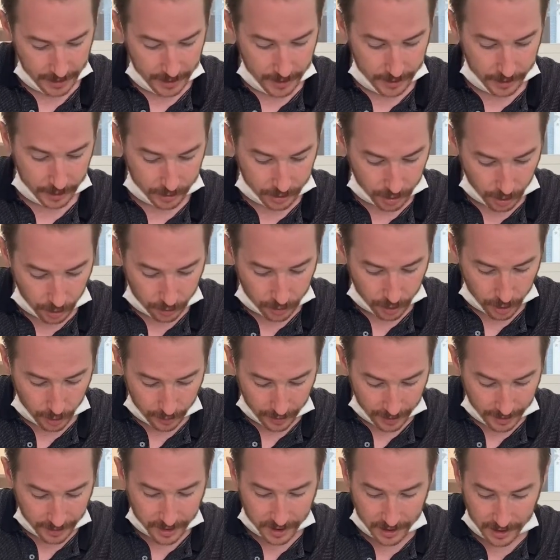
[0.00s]
The Tokyo
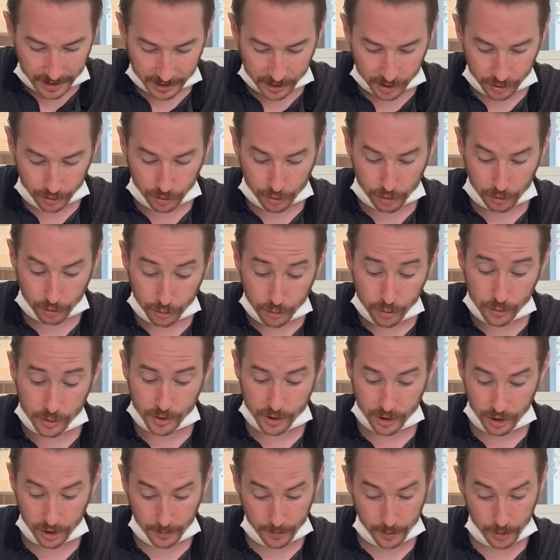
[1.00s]
International Cruise
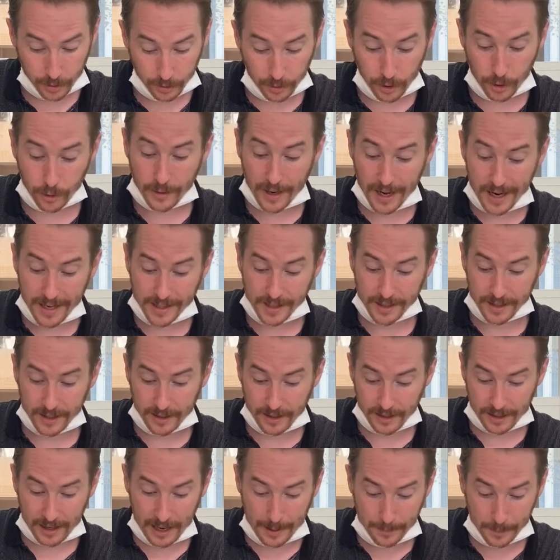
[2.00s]
Terminal, located in
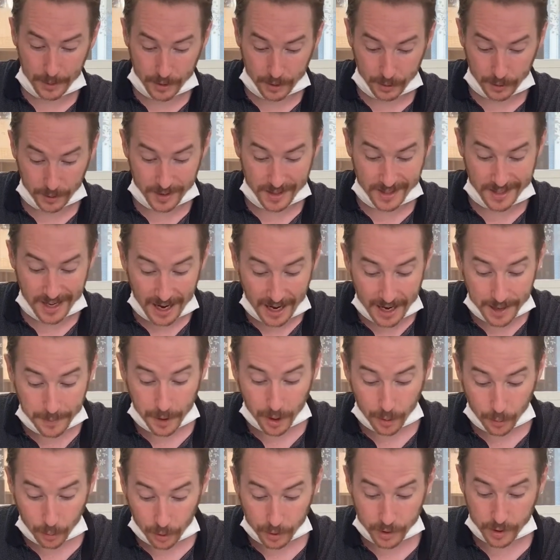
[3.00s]
the capital's
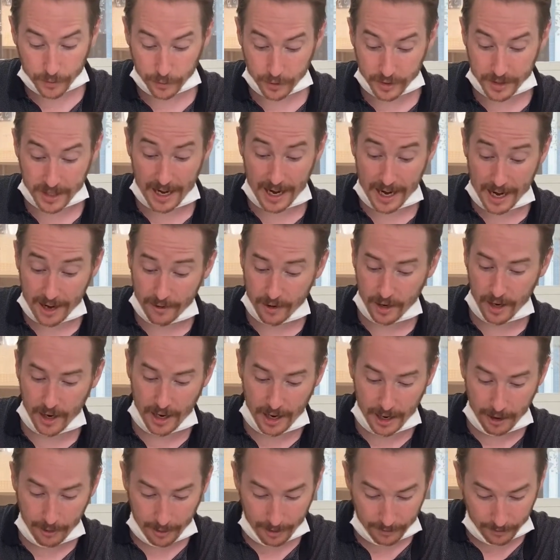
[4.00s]
Daiba waterfront area,
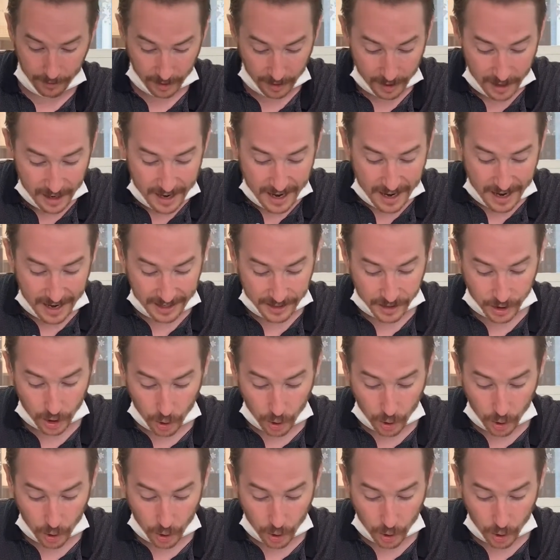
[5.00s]
however, has